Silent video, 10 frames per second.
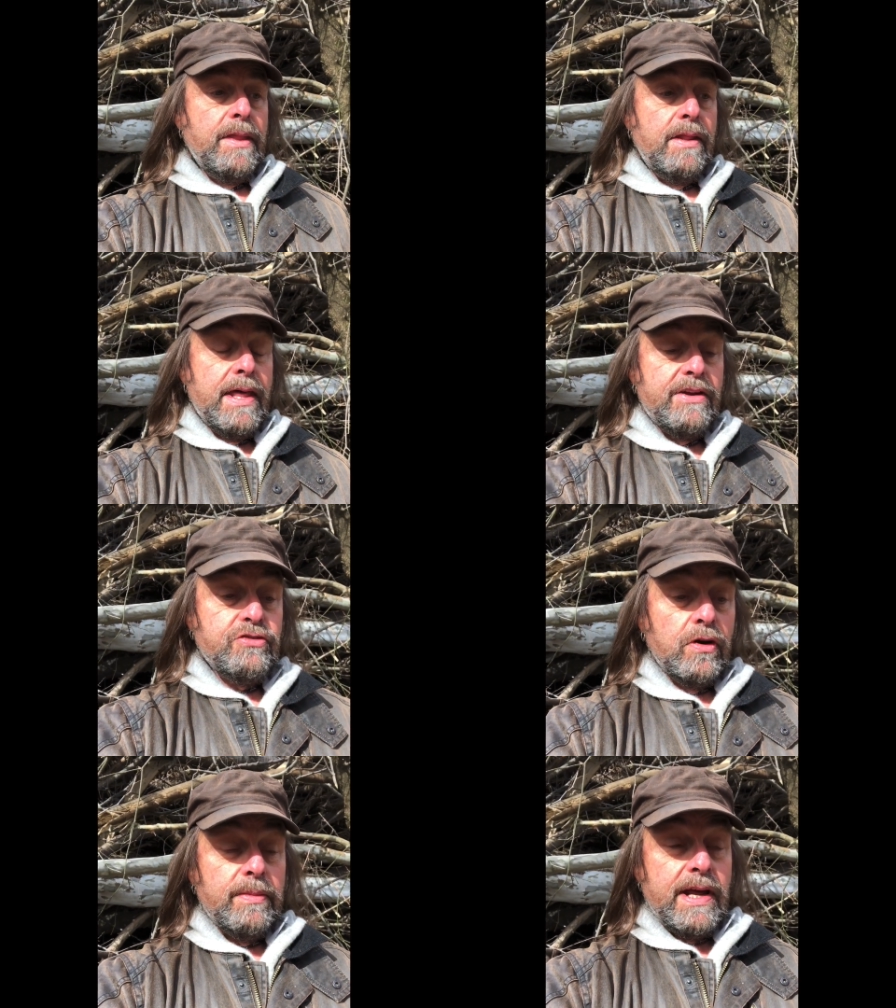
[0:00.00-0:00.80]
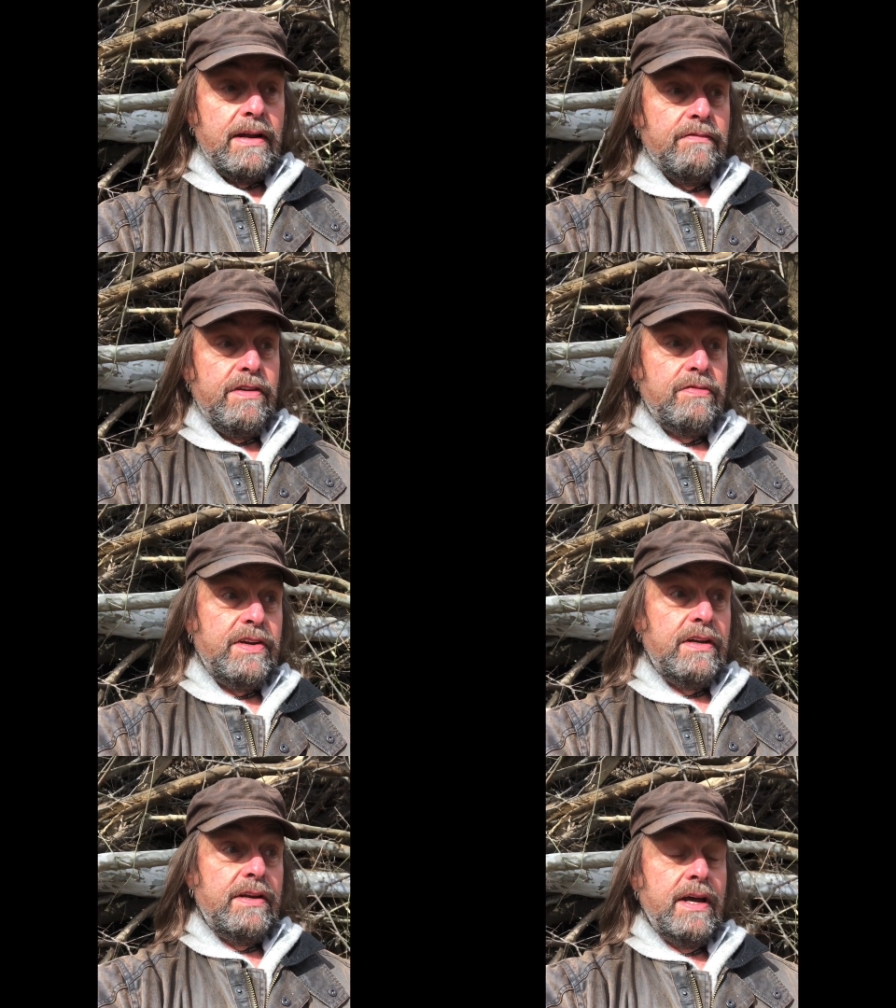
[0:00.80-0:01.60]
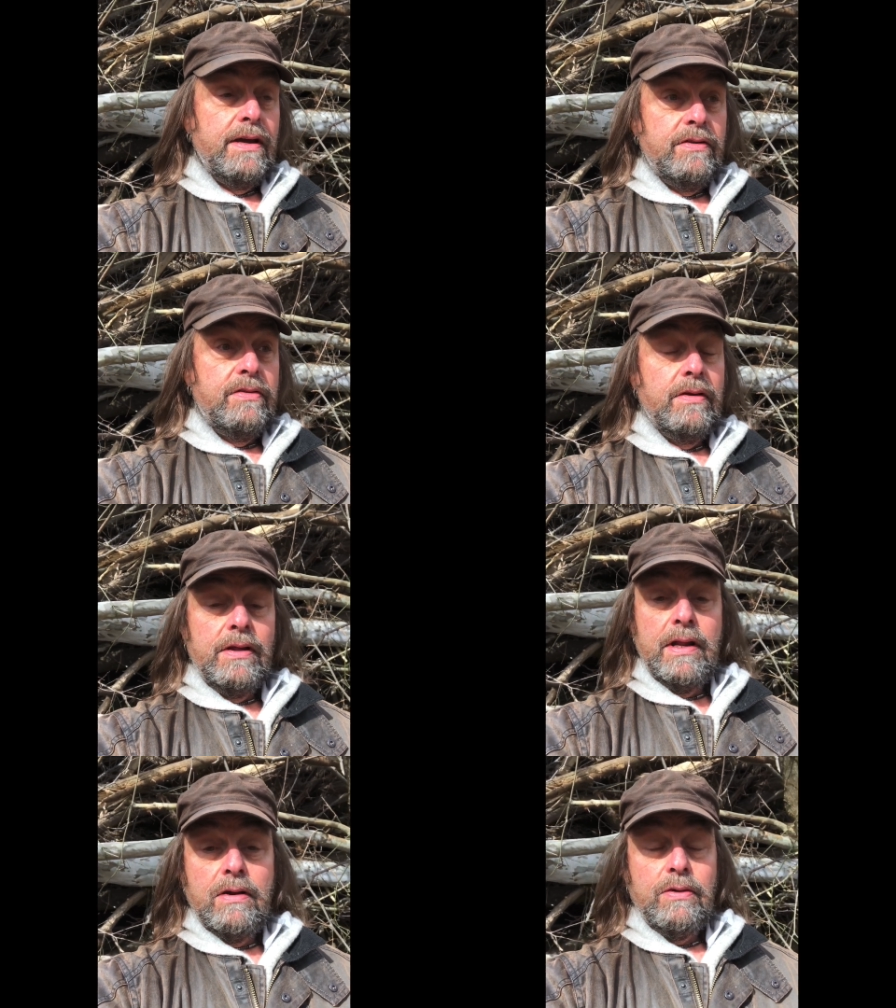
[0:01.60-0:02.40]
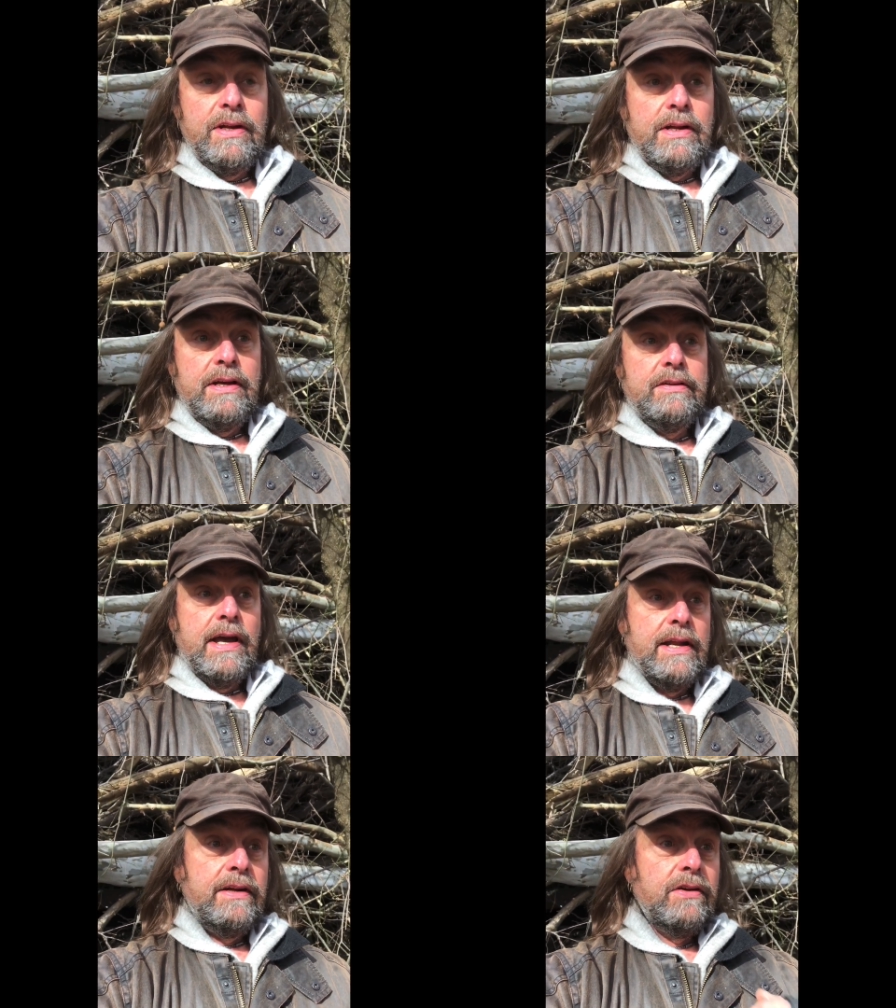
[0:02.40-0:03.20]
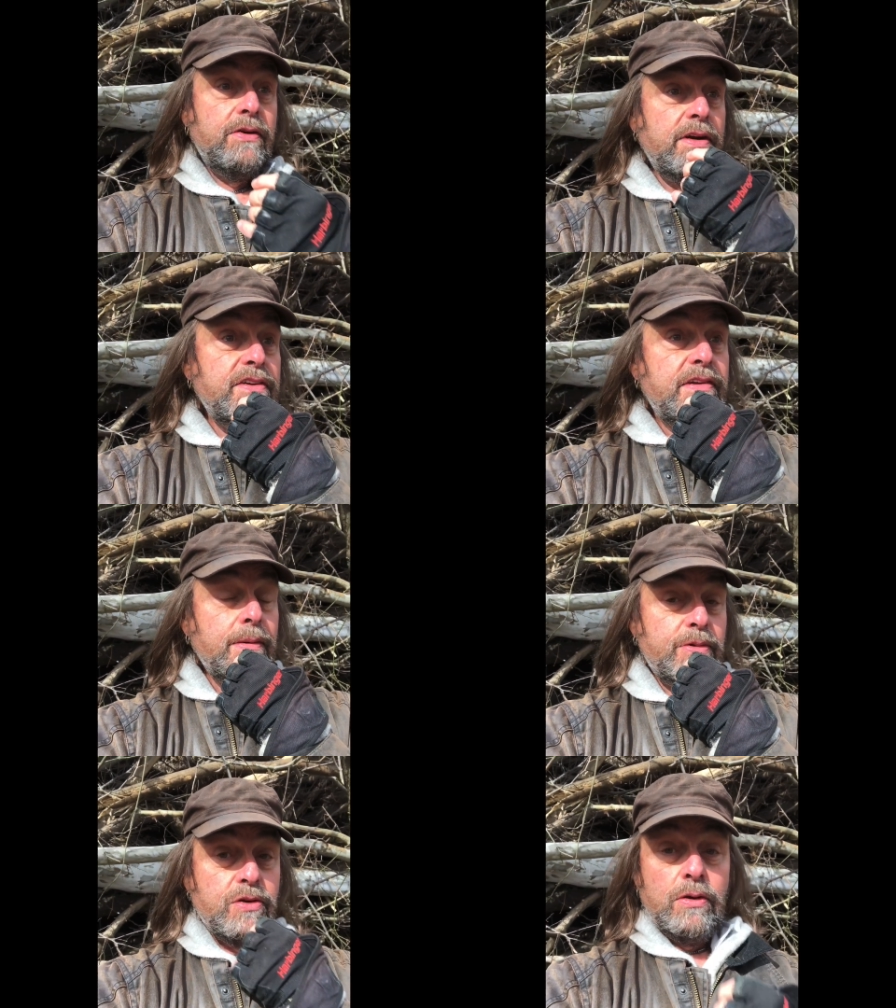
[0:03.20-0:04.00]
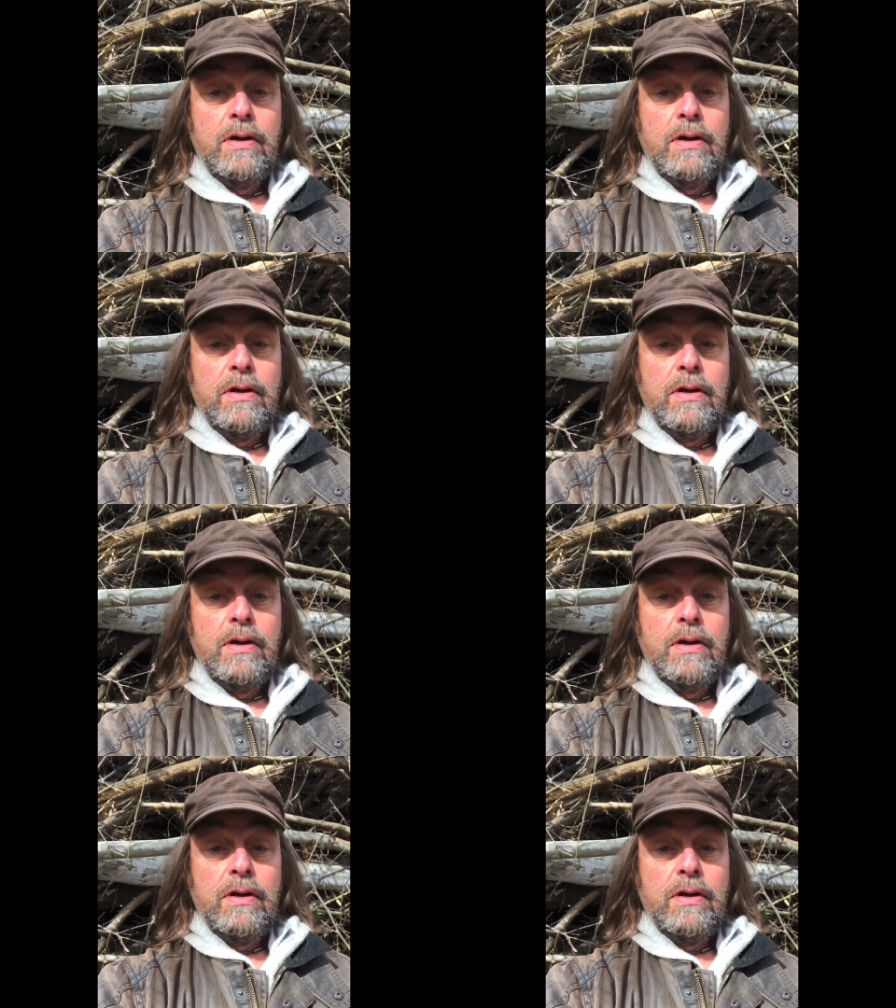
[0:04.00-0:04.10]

They germinate in 15 days, and it only needs 80 degrees temperature.